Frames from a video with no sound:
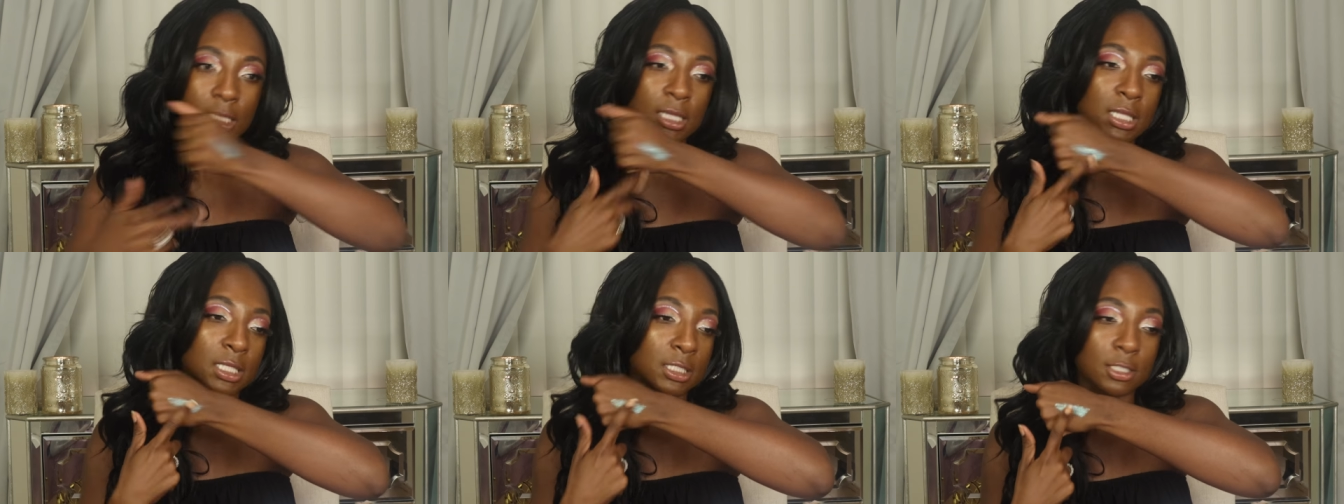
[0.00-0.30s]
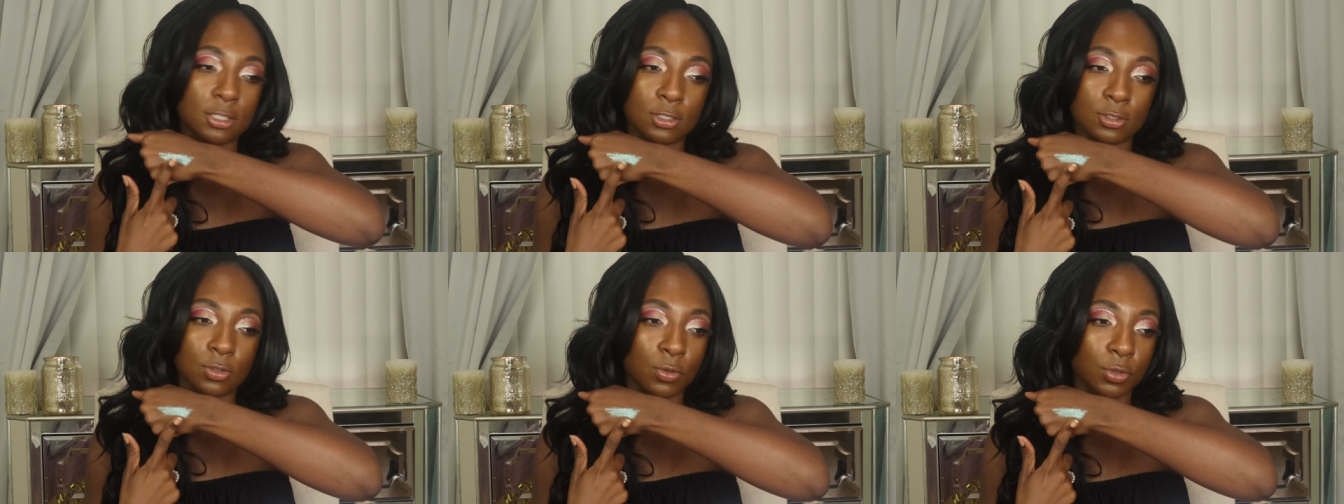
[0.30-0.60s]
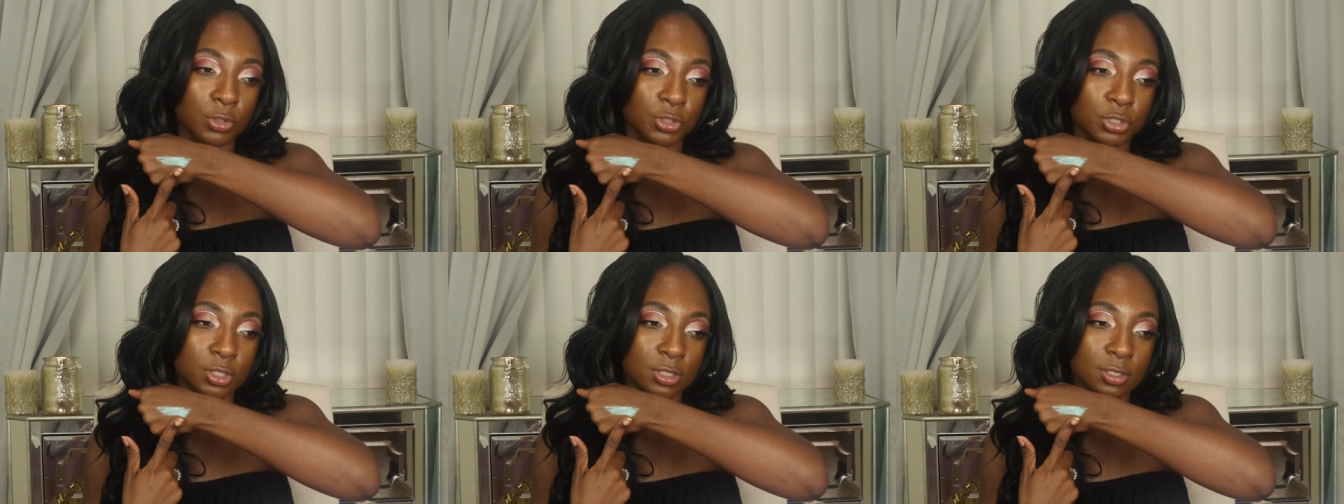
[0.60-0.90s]
This is
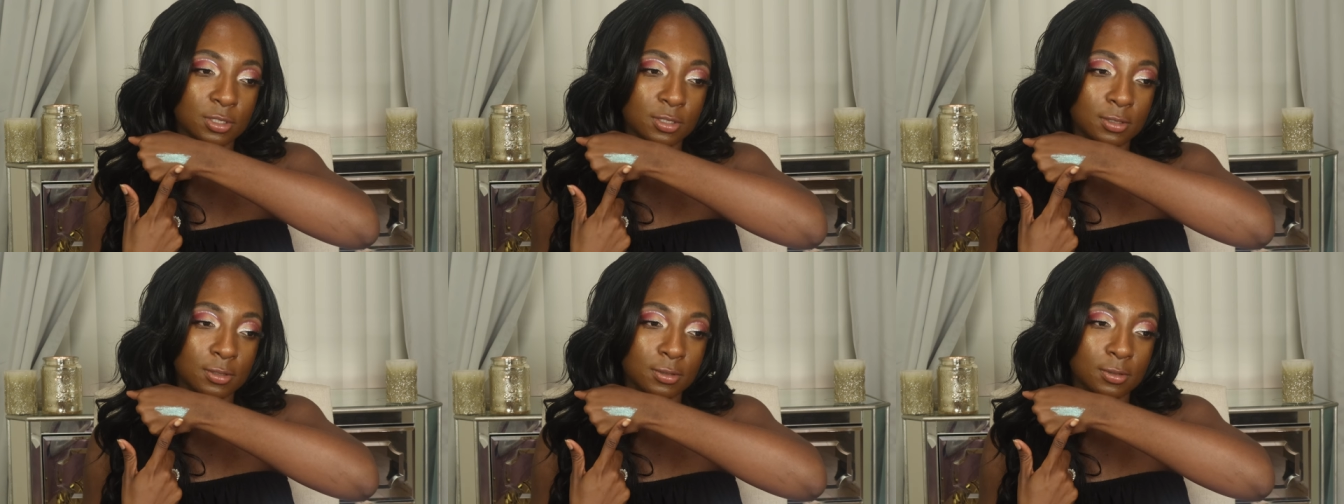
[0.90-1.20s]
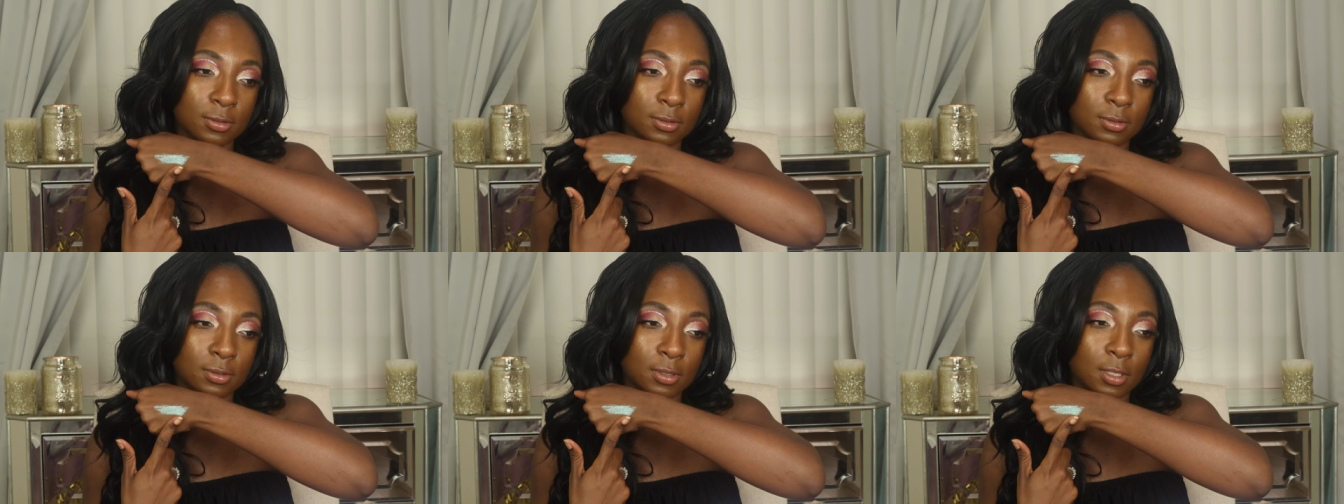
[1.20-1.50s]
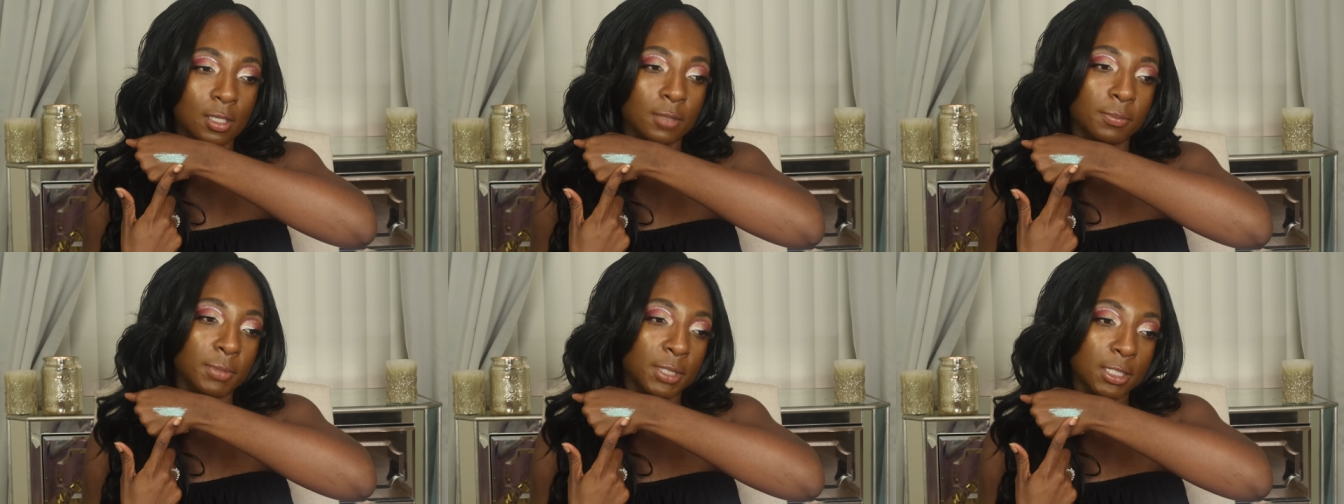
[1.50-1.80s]
gorgeous.
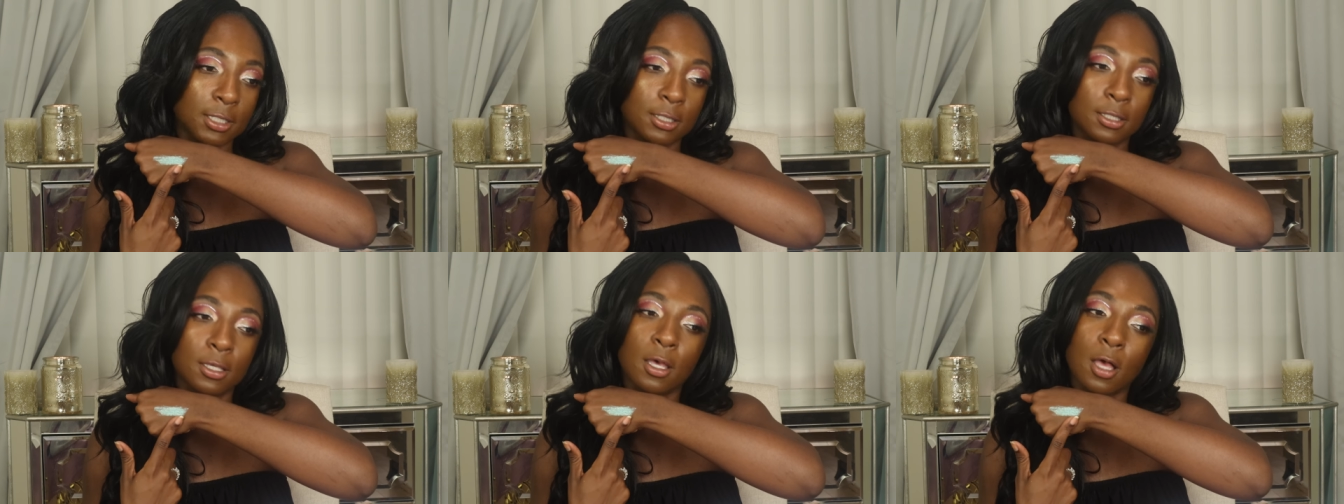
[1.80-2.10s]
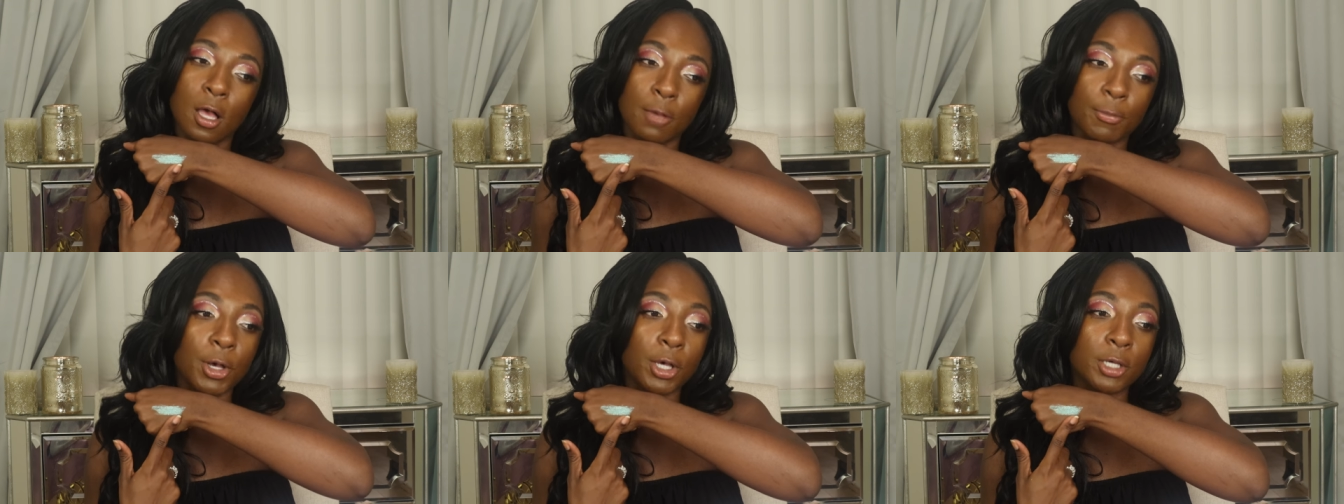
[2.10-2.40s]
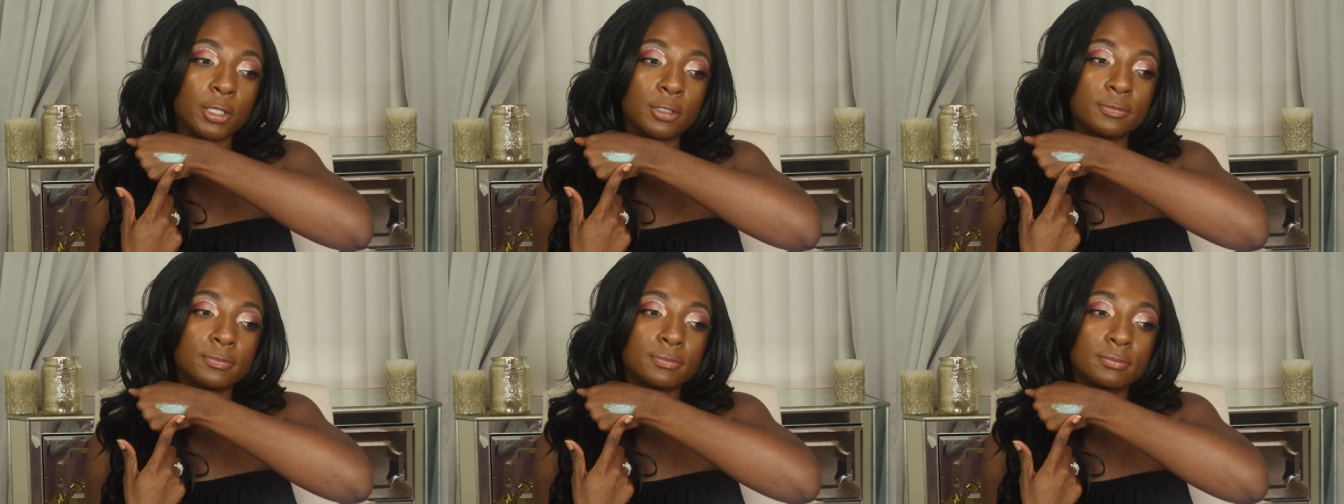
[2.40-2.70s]
I mean, come
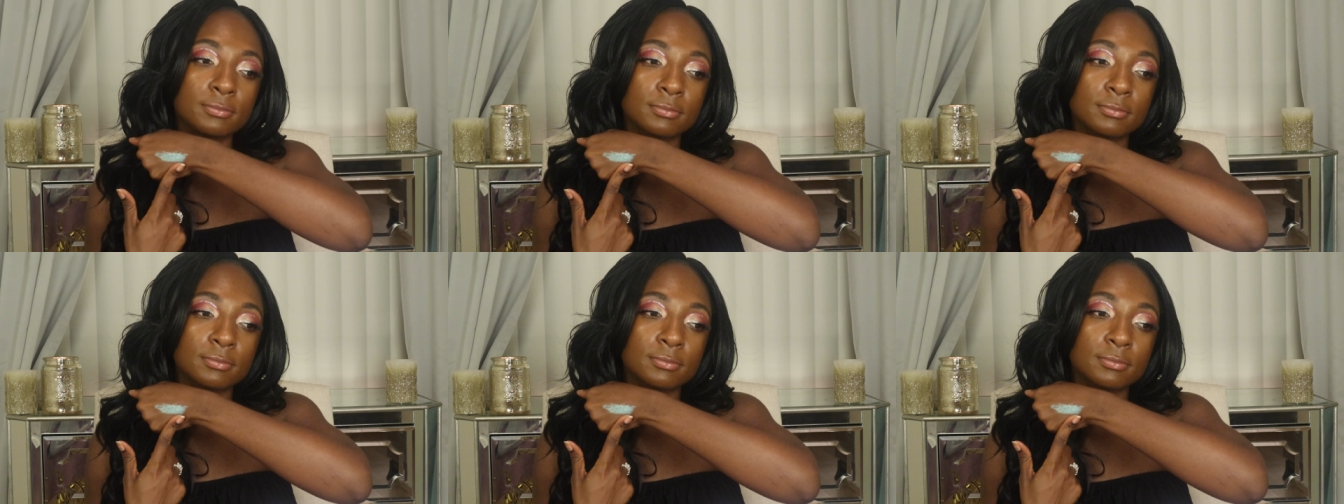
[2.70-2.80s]
on.